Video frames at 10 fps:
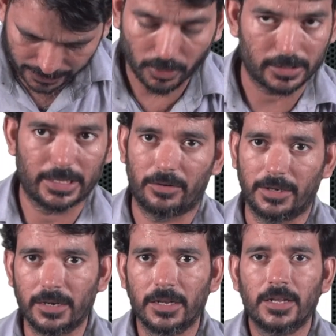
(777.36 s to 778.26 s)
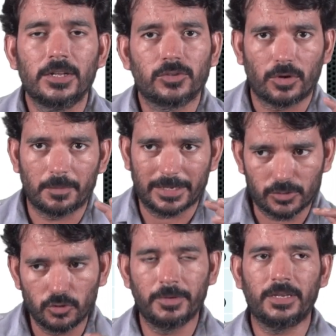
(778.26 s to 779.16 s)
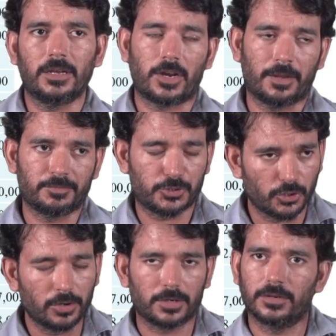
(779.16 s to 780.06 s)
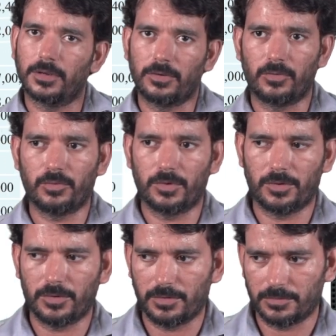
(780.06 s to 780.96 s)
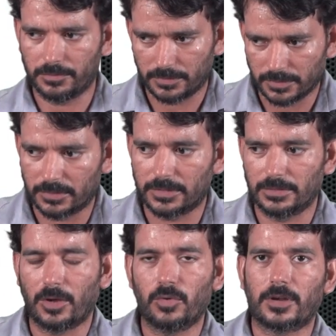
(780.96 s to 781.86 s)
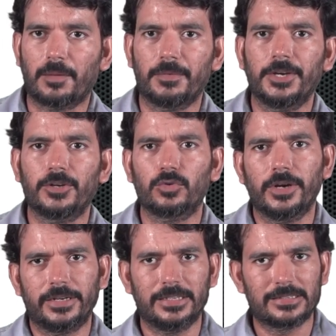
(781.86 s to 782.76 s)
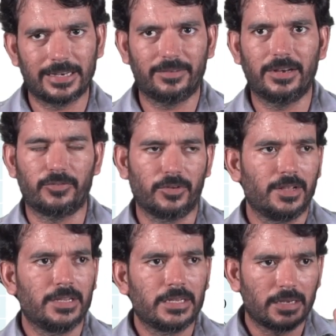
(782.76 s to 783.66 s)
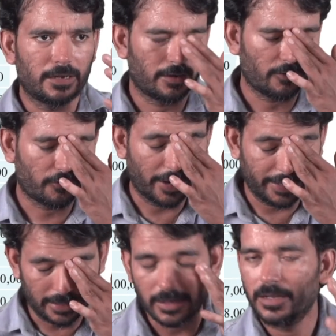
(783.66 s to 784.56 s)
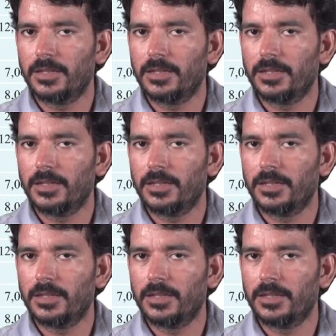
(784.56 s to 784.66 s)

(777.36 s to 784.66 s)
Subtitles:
what they have done. So I'm assuming, or I'm sure now coming into at this level of final,